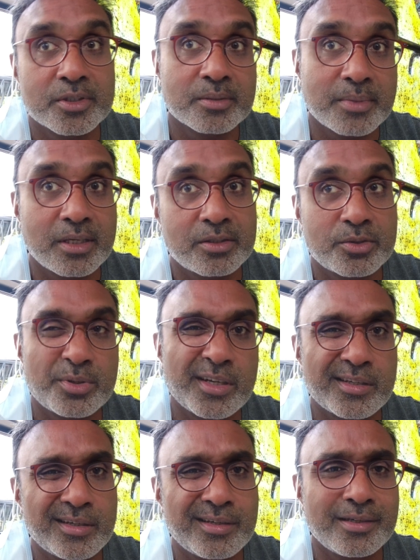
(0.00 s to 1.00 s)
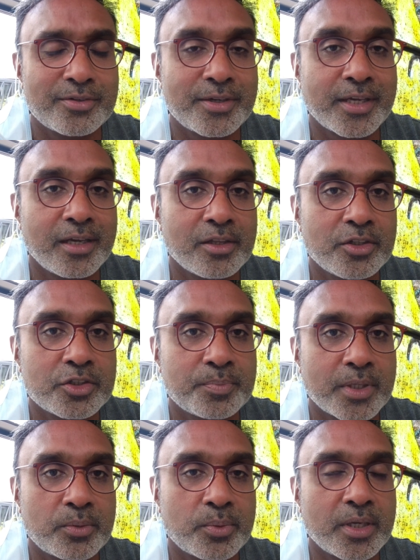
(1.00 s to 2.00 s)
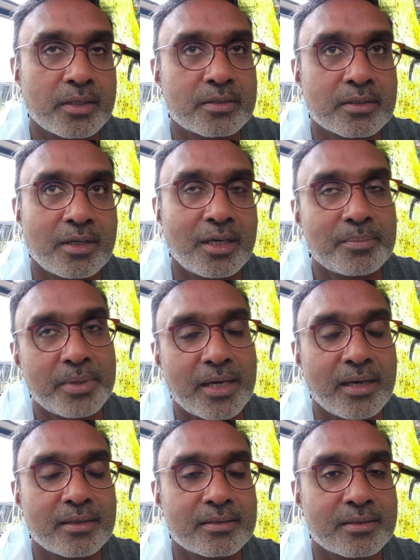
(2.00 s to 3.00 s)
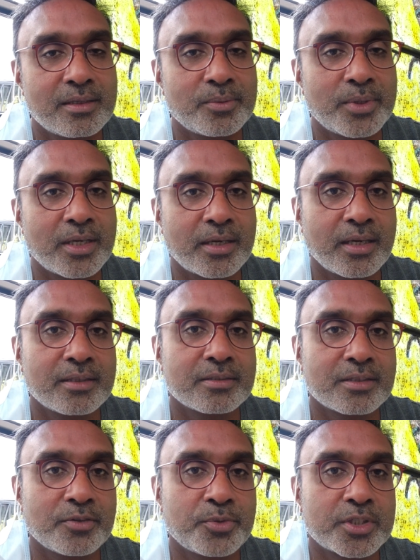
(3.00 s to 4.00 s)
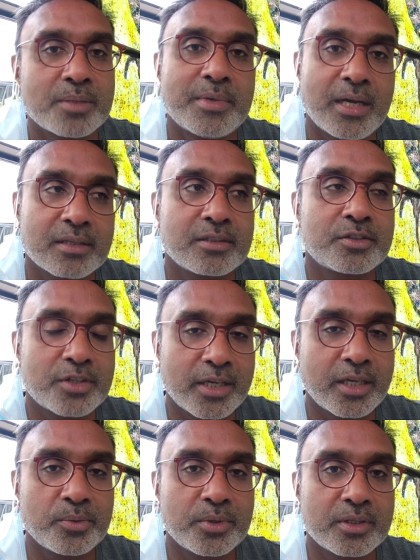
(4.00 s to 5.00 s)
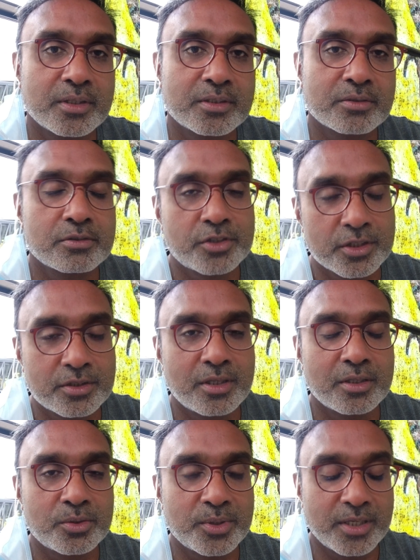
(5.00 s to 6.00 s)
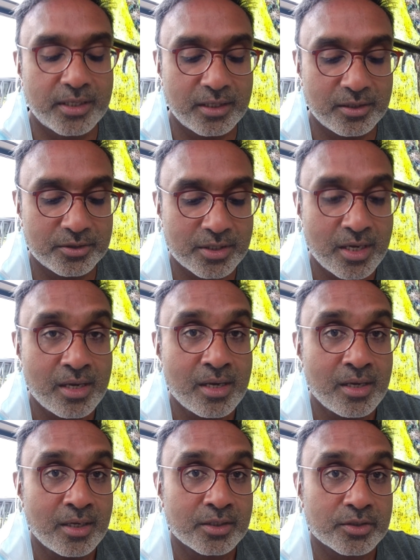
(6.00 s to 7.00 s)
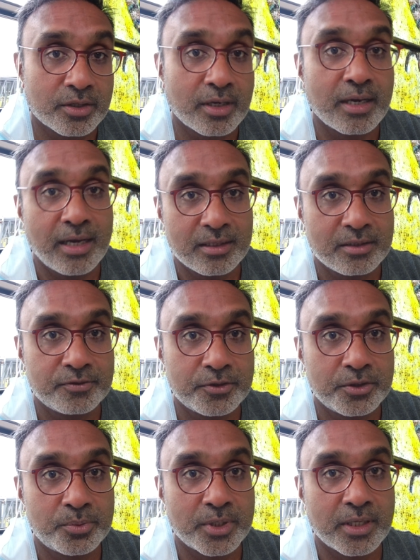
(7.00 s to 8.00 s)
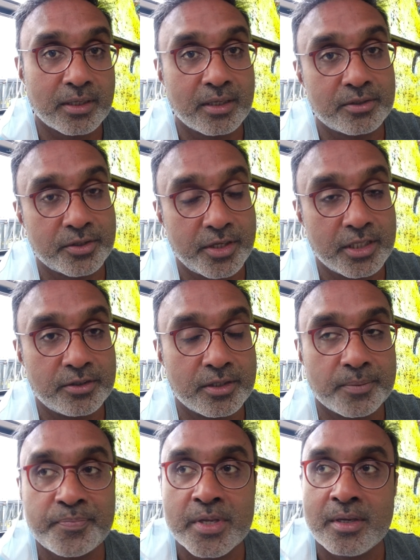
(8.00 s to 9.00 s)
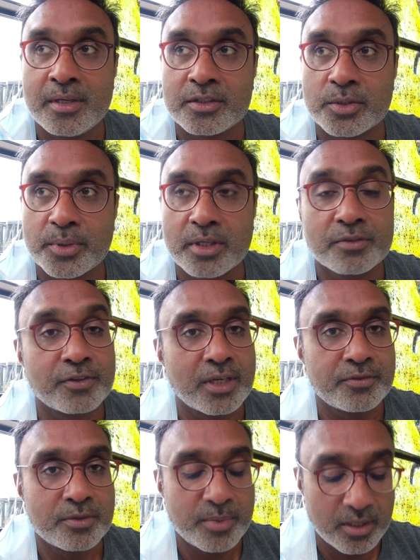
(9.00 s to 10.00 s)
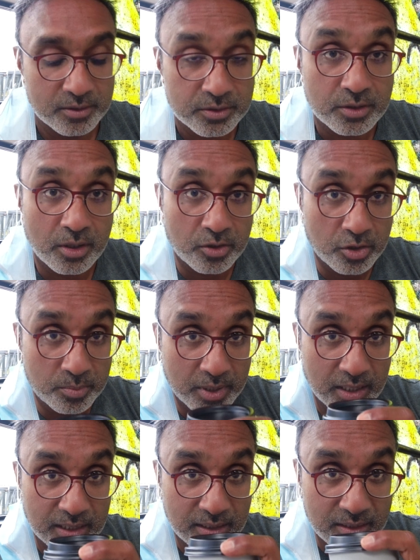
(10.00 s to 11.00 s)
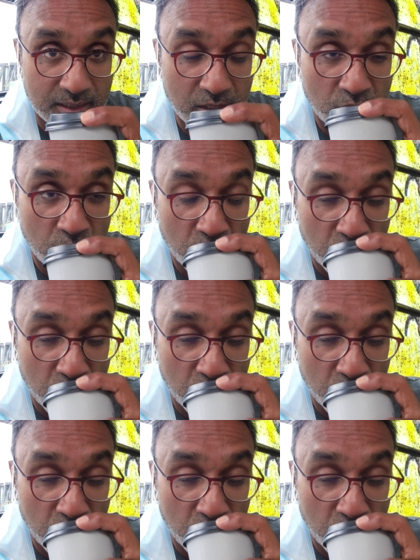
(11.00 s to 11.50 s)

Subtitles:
was about 23 kilos, but when it's unpacked and when I get the stuff which I'm actually trekking with, it's just under 20 kilos. So I got to add the food when I get to Kiruna. So we're going to fly from here to Stockholm, Arlanda.